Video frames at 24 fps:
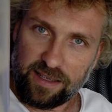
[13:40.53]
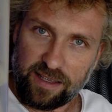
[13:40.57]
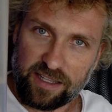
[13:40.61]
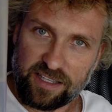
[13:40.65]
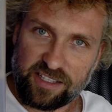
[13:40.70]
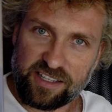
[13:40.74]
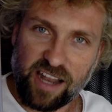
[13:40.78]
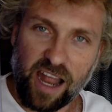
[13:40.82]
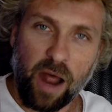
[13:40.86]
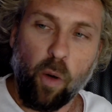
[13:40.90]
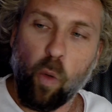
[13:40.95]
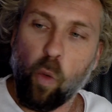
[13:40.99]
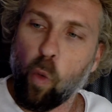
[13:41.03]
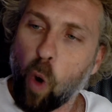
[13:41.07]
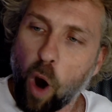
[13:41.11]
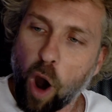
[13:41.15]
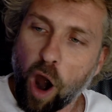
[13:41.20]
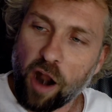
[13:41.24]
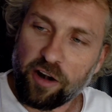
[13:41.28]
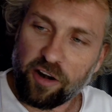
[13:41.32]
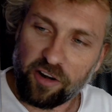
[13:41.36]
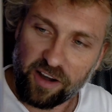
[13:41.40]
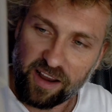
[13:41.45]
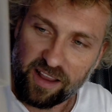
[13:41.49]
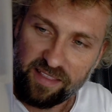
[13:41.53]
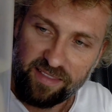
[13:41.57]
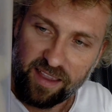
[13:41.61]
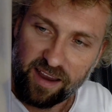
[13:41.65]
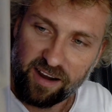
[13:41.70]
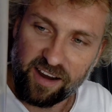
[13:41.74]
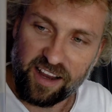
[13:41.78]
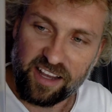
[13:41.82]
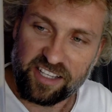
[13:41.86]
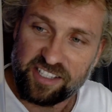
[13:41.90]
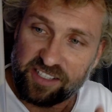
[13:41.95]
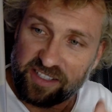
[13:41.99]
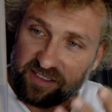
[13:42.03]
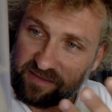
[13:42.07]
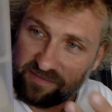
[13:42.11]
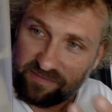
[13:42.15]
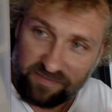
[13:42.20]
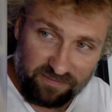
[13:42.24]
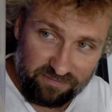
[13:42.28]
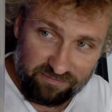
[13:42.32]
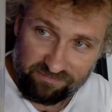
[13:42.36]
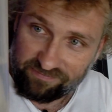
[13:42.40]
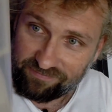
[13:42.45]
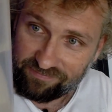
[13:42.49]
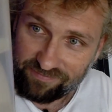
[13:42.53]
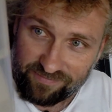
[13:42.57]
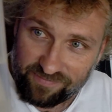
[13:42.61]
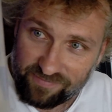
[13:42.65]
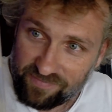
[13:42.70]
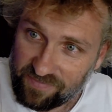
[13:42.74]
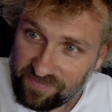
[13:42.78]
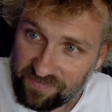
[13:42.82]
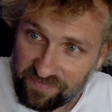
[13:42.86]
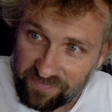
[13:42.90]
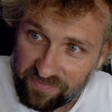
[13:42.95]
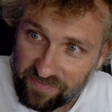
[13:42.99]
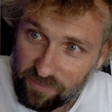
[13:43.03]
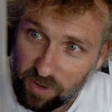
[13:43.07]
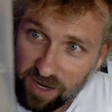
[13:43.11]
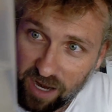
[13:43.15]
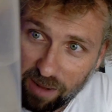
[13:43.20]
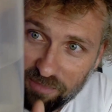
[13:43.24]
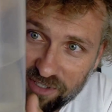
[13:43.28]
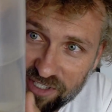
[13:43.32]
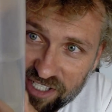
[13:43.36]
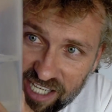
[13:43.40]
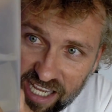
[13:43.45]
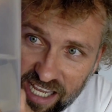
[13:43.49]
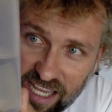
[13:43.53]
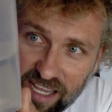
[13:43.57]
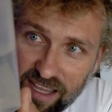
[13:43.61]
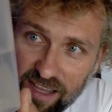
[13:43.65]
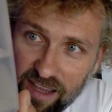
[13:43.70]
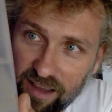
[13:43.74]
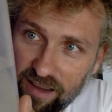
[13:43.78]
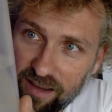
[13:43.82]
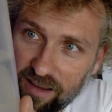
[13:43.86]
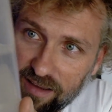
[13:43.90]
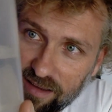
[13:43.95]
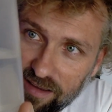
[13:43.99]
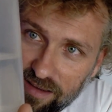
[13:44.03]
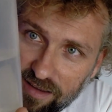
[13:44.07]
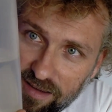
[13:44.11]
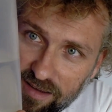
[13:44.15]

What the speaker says: It's not water in there. It's what I'm seeing.